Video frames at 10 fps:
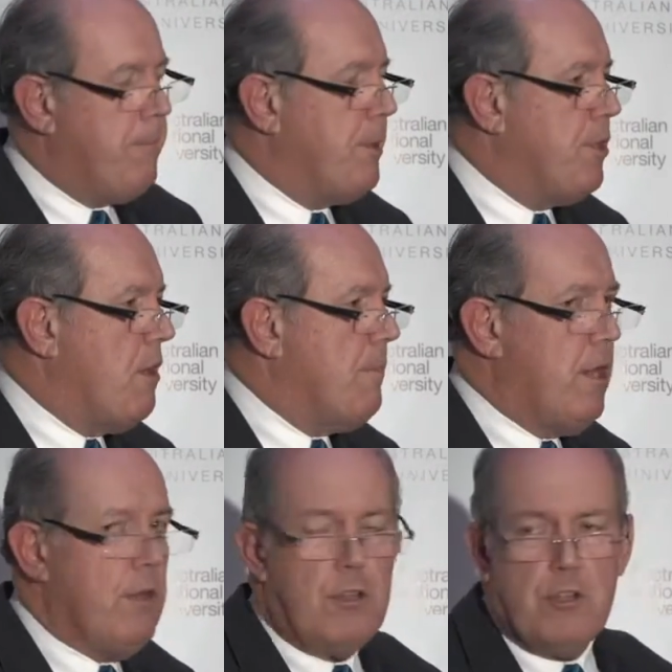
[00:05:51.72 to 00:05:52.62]

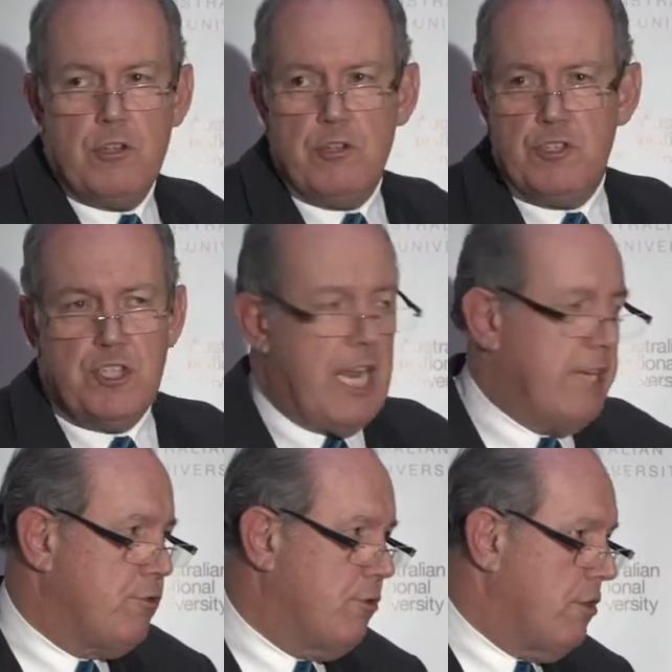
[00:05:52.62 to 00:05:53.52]
Panomo
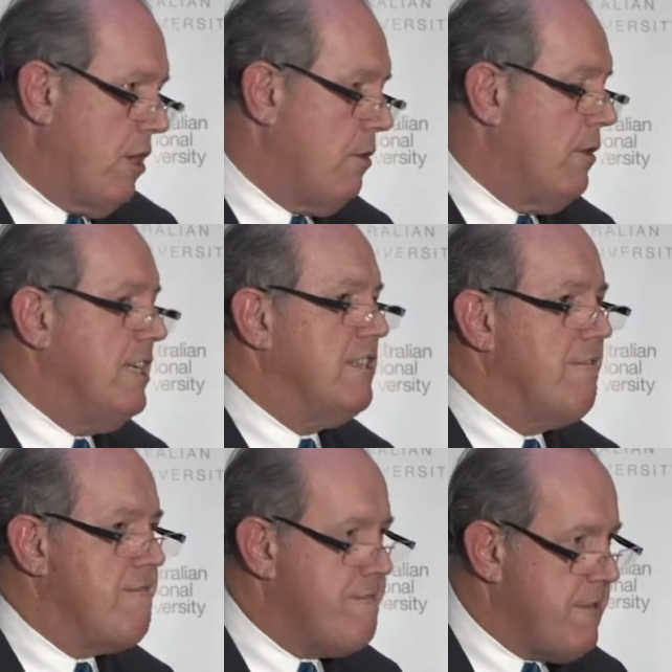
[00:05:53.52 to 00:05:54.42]
Yusgiantoro is a
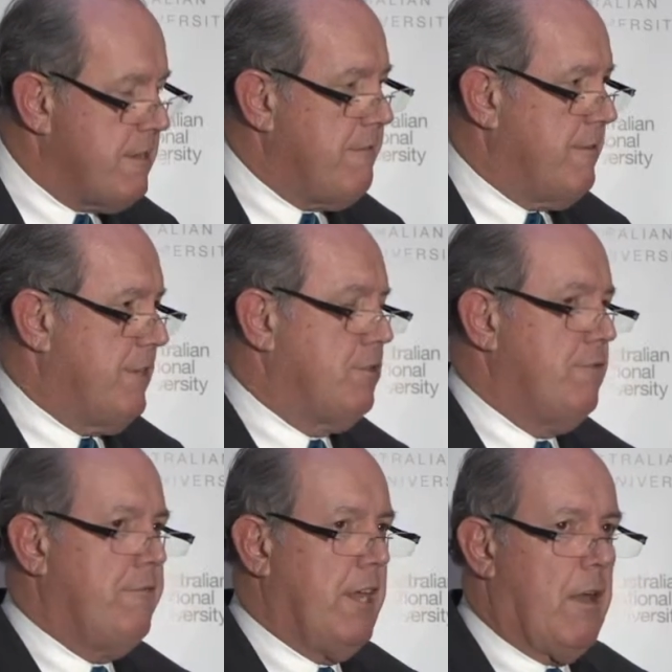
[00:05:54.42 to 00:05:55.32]
very, very
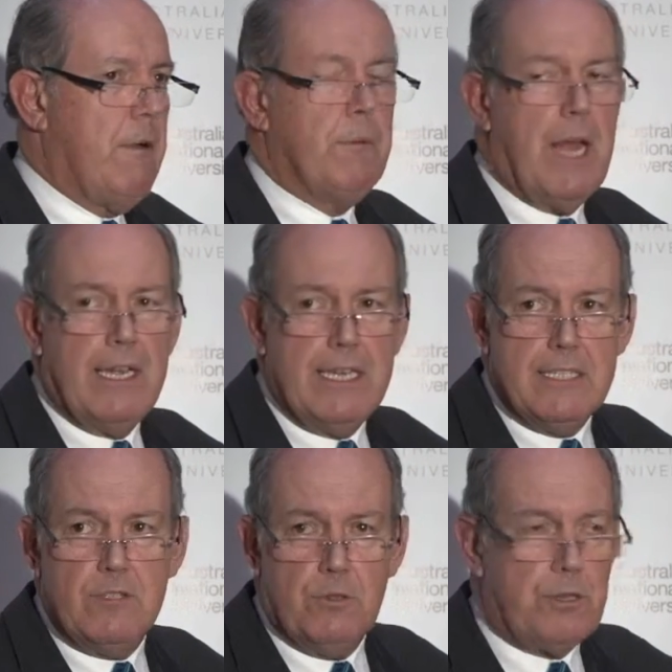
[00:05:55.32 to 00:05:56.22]
good fellow, and
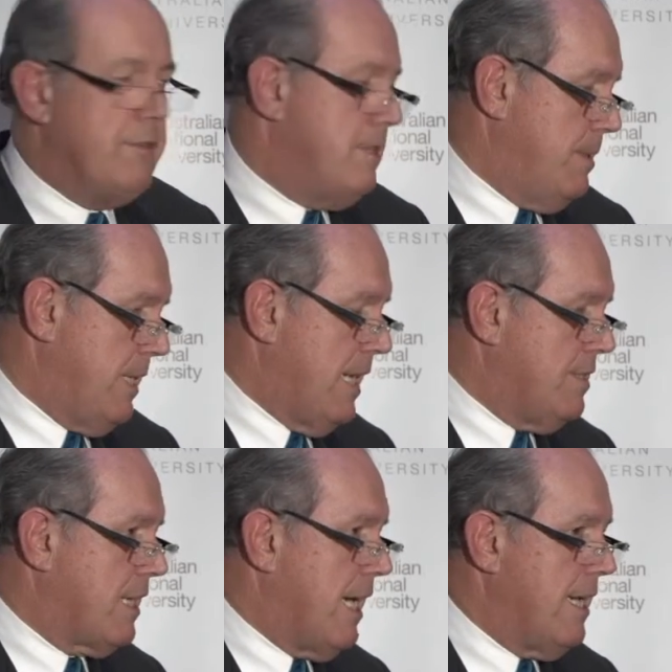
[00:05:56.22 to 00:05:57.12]
his daughter is being
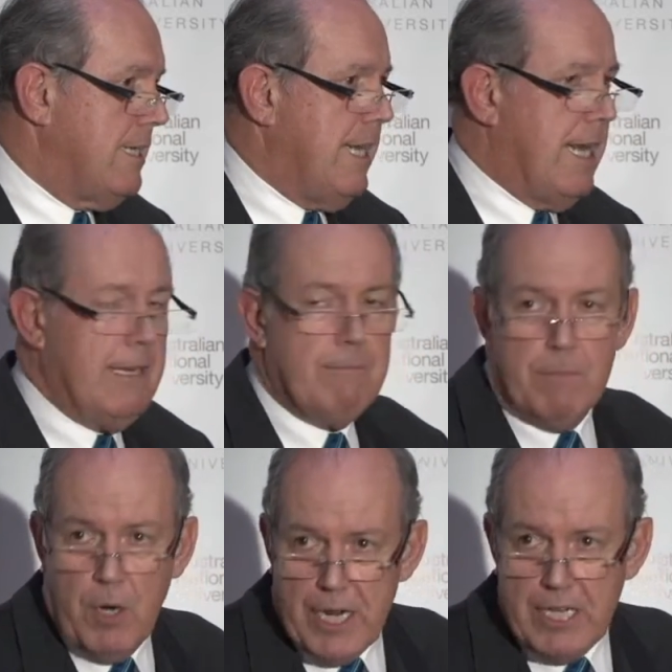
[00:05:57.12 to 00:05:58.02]
educated down
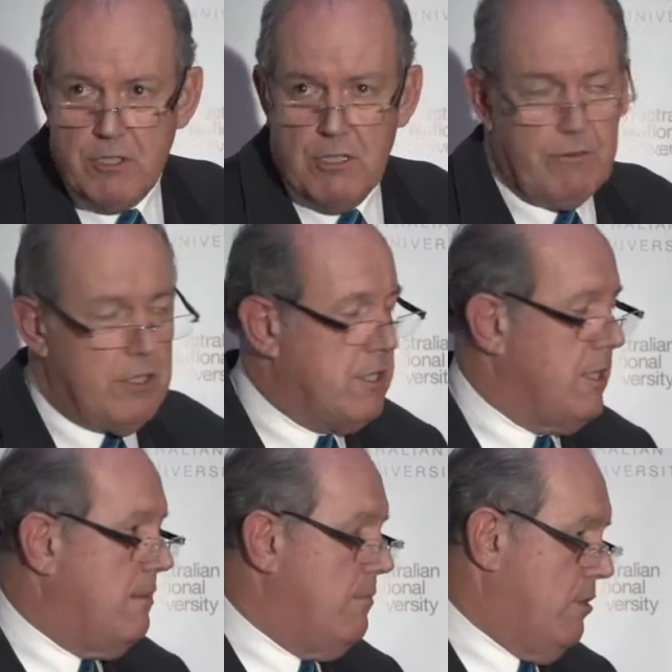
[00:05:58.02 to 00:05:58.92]
in Monash
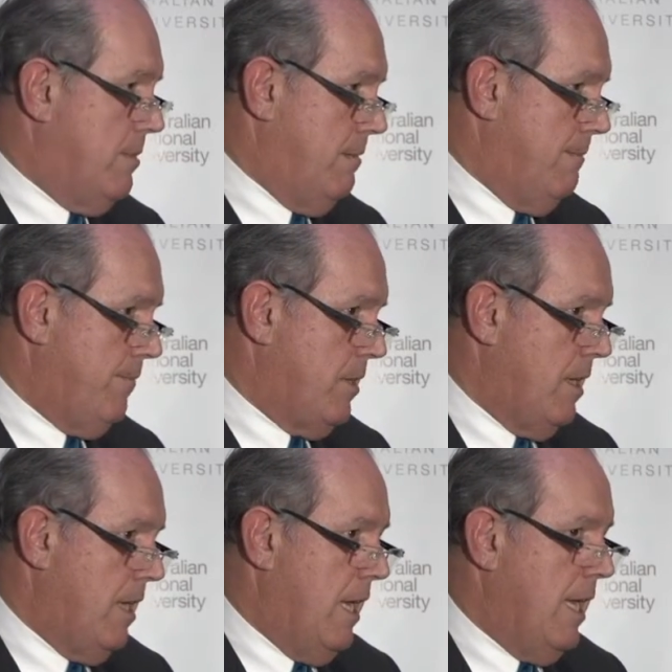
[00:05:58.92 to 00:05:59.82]
University in Melbourne.
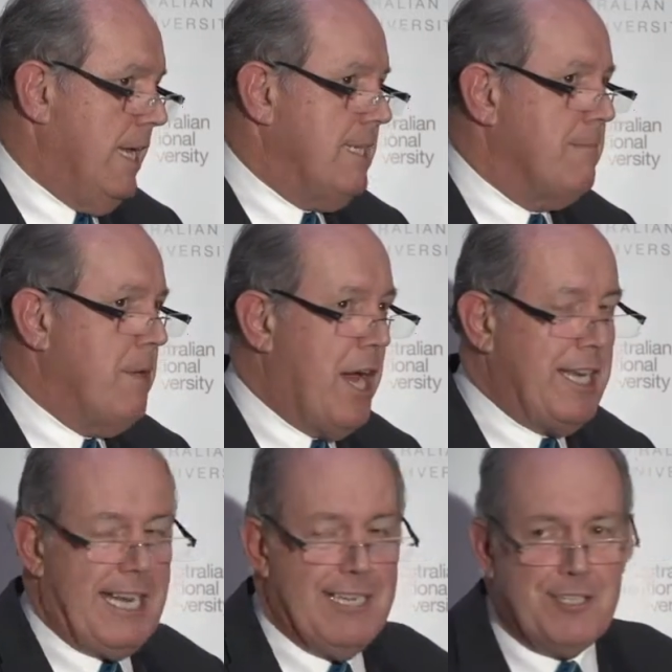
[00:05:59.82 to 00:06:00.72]
He's a
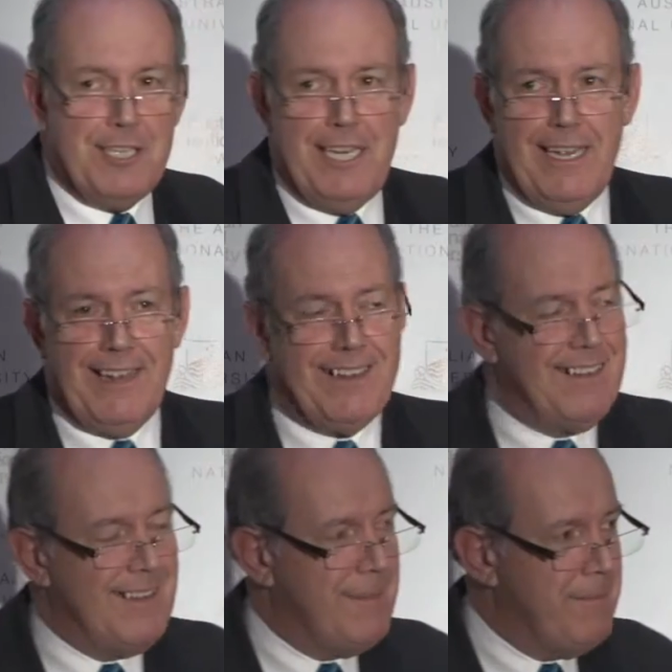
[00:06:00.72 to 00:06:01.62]
mining engineer
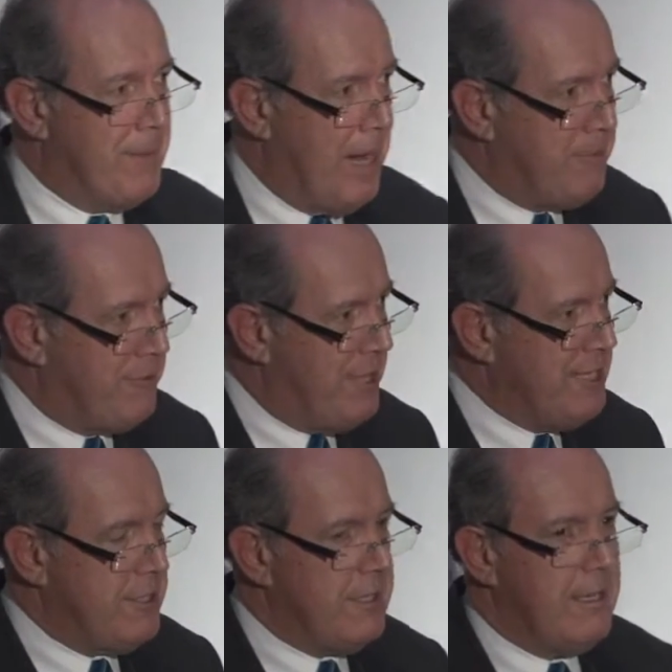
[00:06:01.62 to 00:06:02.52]
by
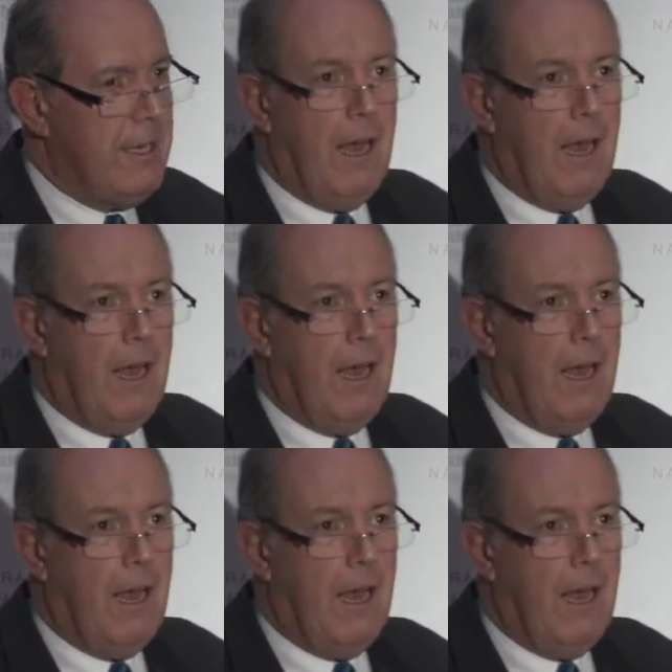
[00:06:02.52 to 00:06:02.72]
profession.